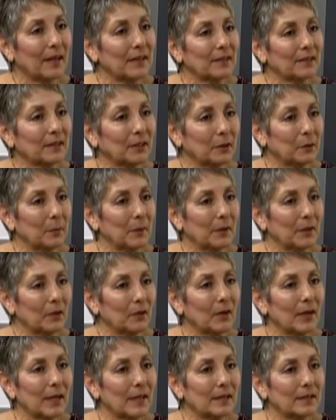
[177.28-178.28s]
a little bit
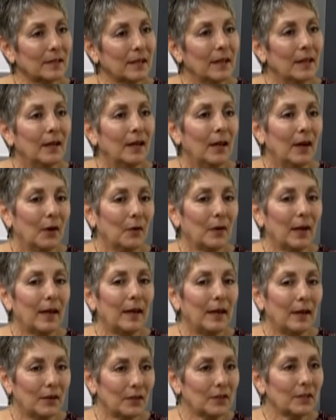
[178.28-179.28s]
annoying is, okay,
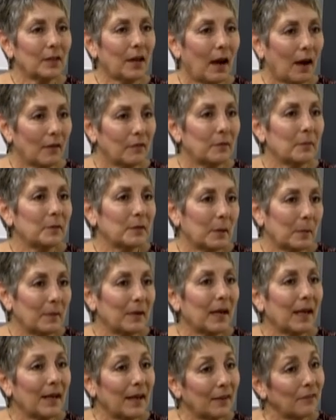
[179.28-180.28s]
here's a card from somebody
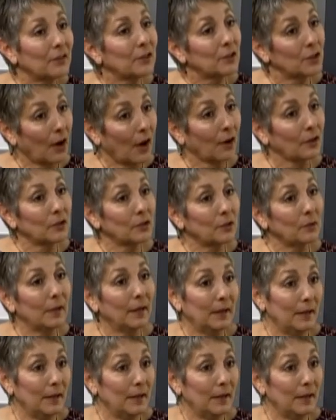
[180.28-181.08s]
I haven't talked to in a